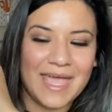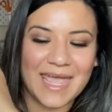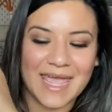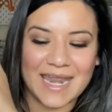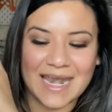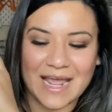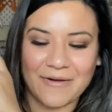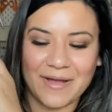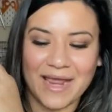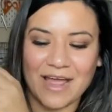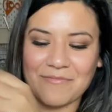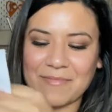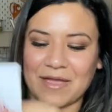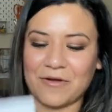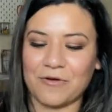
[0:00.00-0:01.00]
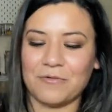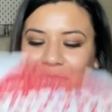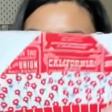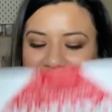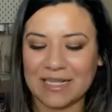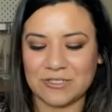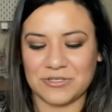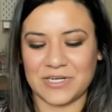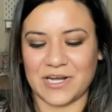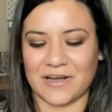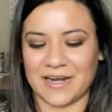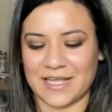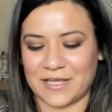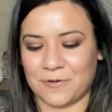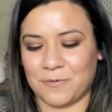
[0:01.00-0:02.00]
And now I have my own
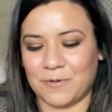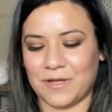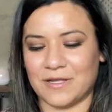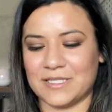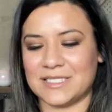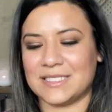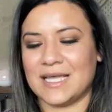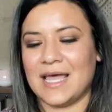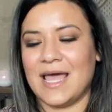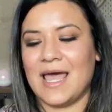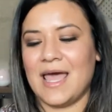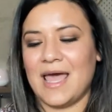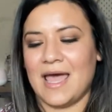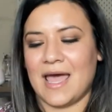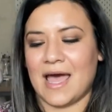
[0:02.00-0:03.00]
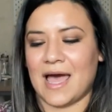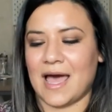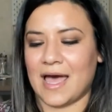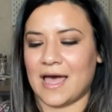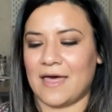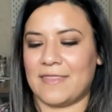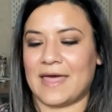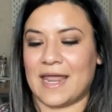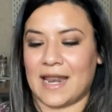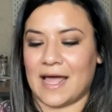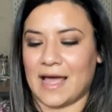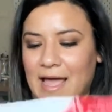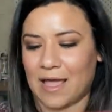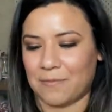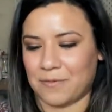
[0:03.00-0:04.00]
patriotic quilt uh, that
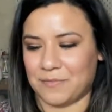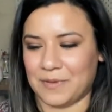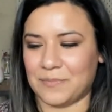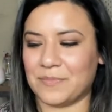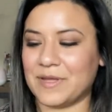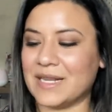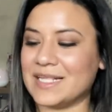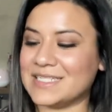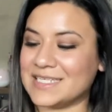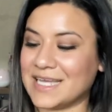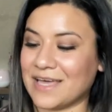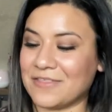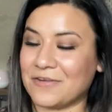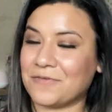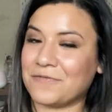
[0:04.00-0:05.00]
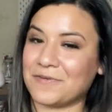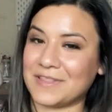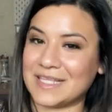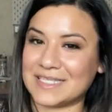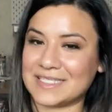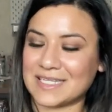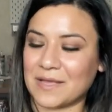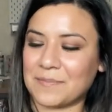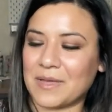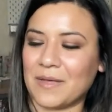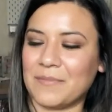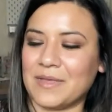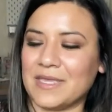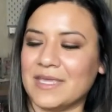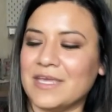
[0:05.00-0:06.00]
I will be putting together for this
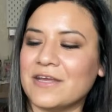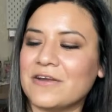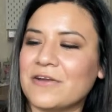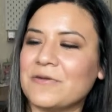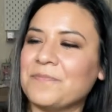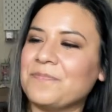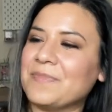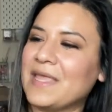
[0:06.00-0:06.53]
upcoming year